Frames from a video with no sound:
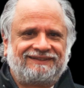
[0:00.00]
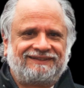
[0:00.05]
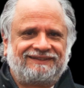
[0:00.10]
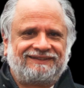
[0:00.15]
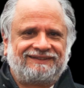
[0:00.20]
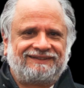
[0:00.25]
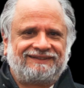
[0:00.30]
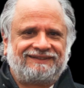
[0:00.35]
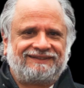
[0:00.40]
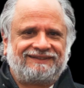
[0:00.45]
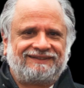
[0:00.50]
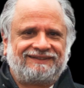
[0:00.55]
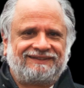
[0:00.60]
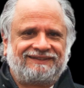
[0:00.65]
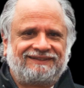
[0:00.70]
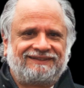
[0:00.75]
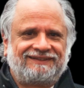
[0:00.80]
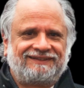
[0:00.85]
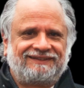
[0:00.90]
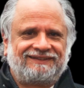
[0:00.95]

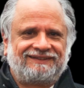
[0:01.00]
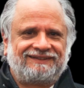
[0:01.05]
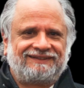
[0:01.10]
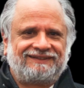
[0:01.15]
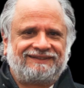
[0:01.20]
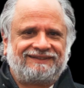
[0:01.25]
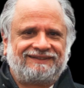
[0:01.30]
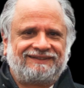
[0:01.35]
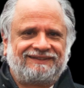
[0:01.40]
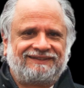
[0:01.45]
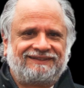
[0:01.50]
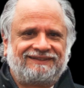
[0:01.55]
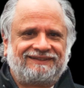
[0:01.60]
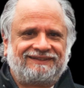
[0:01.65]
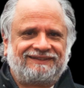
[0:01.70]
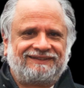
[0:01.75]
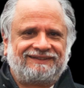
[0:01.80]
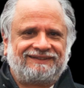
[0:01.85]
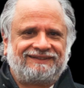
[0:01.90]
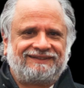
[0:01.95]

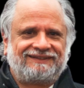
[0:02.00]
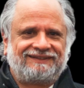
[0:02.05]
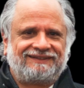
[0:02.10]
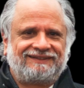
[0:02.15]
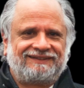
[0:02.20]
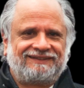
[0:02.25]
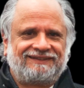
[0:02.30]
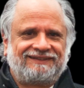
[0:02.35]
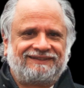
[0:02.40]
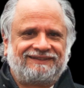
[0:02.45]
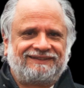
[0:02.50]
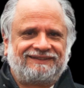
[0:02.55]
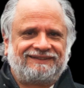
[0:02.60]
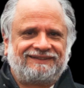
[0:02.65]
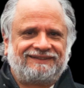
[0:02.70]
(silence)